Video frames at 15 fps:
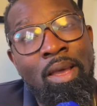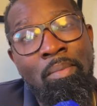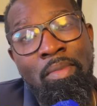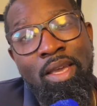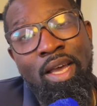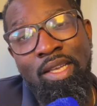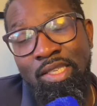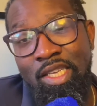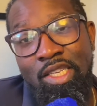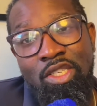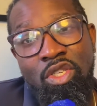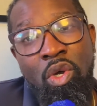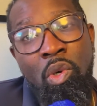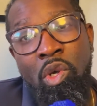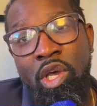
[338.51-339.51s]
because he's
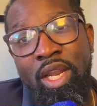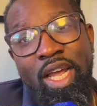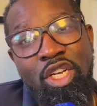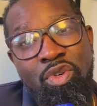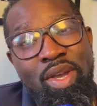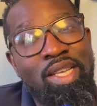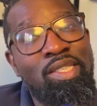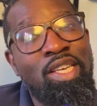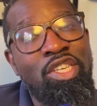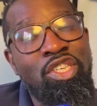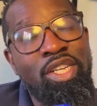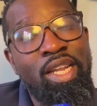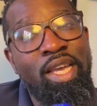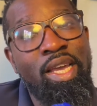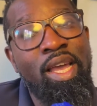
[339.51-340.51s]
so good at
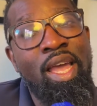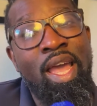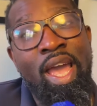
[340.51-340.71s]
transitioning